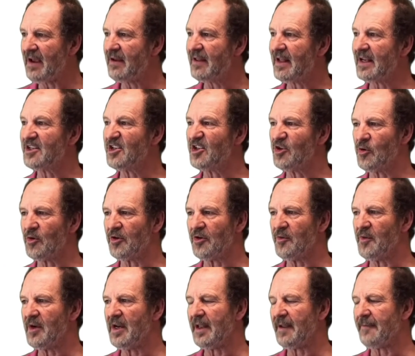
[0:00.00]
That's the order,
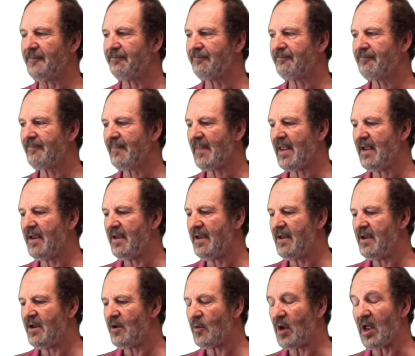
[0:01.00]
really.
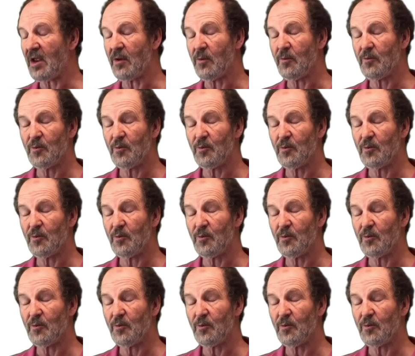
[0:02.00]
Right,